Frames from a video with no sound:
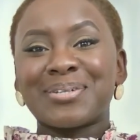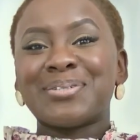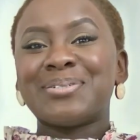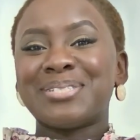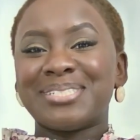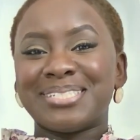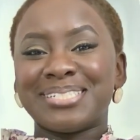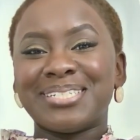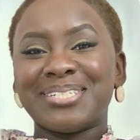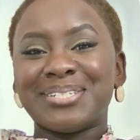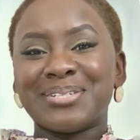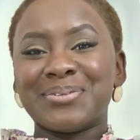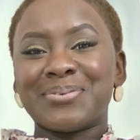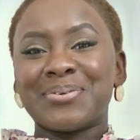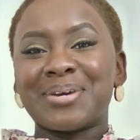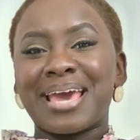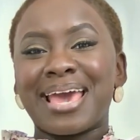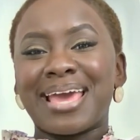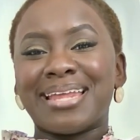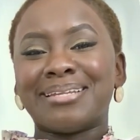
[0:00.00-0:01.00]

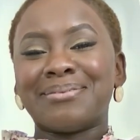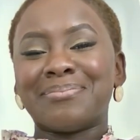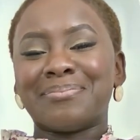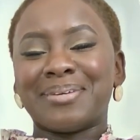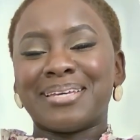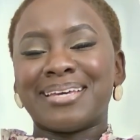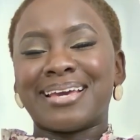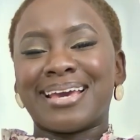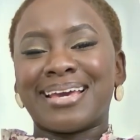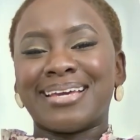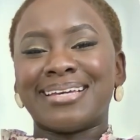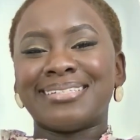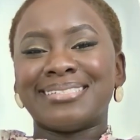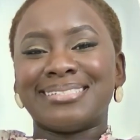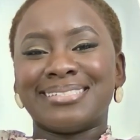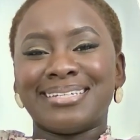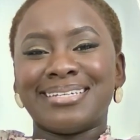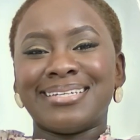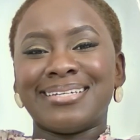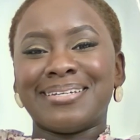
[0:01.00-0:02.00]

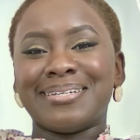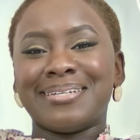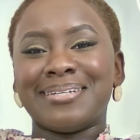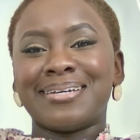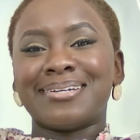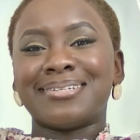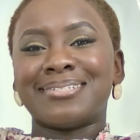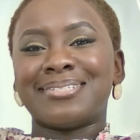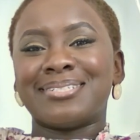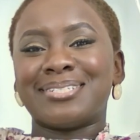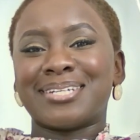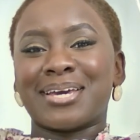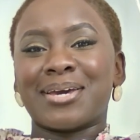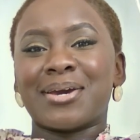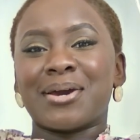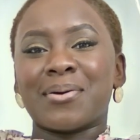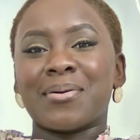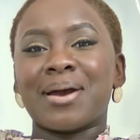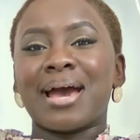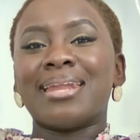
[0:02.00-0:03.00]

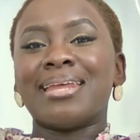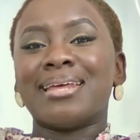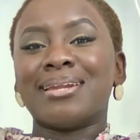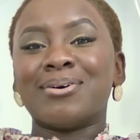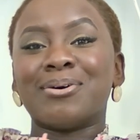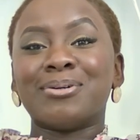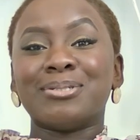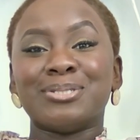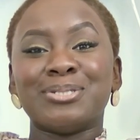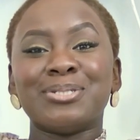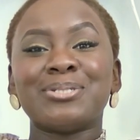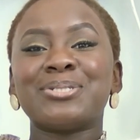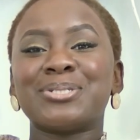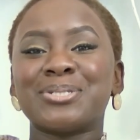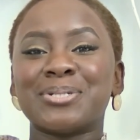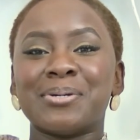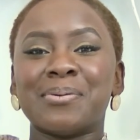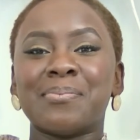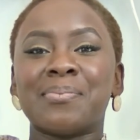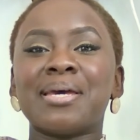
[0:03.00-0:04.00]
OGUNBADEJO. And then on
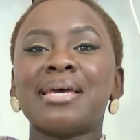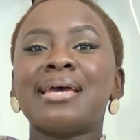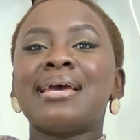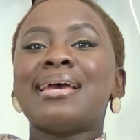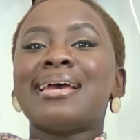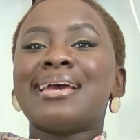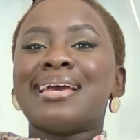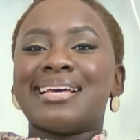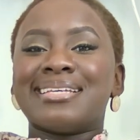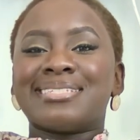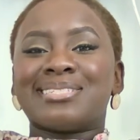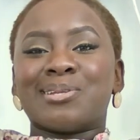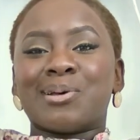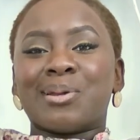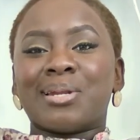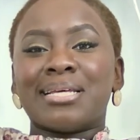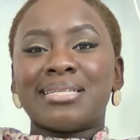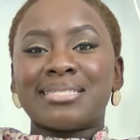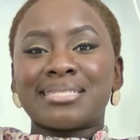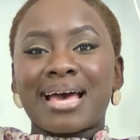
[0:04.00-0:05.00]
YouTube, it's
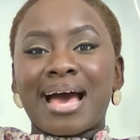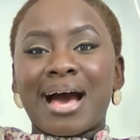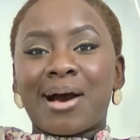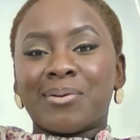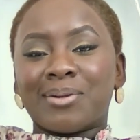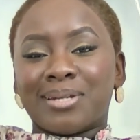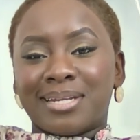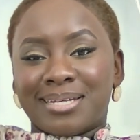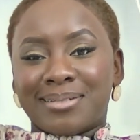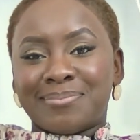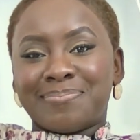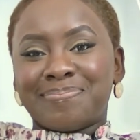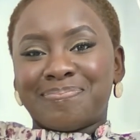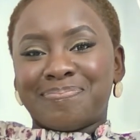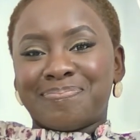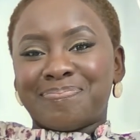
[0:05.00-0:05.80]
Lola's Outlet.